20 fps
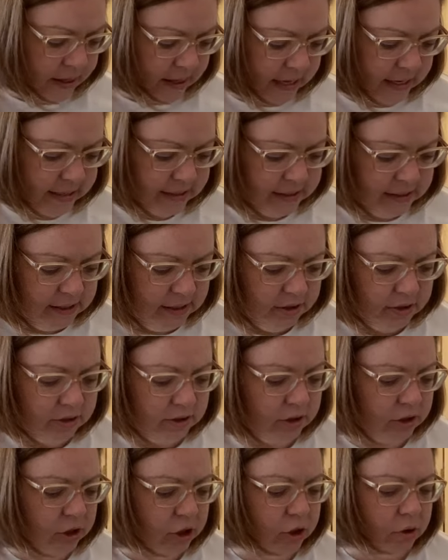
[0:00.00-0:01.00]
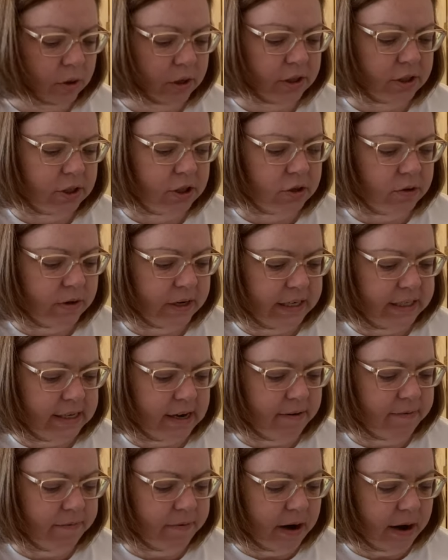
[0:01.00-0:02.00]
these little short stories
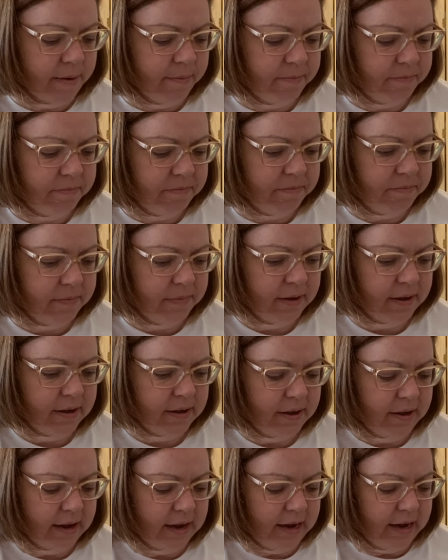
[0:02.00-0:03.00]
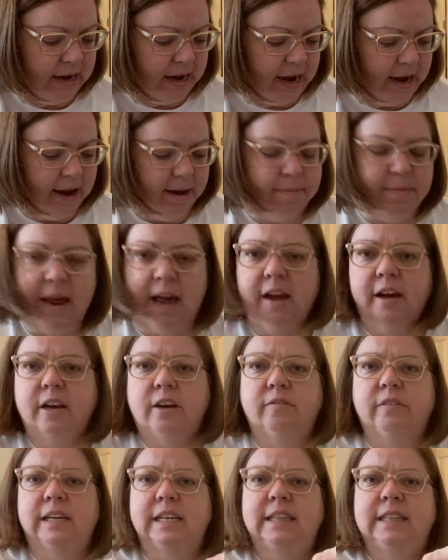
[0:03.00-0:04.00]
are from. I'm not
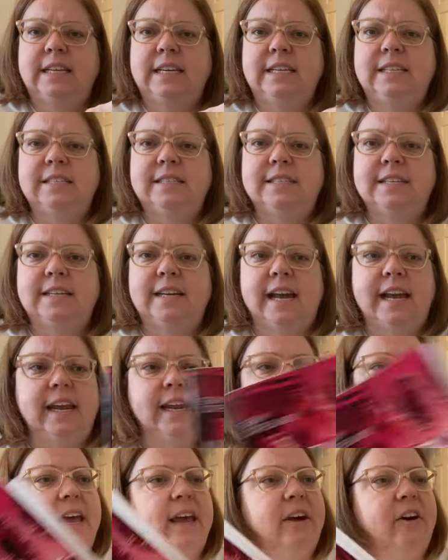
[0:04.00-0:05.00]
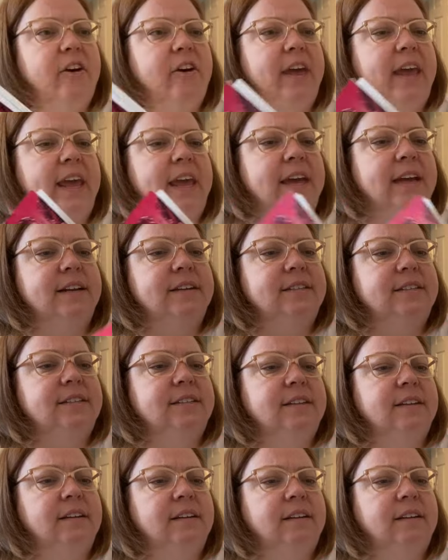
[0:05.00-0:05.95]
gonna read these, The Nightingale and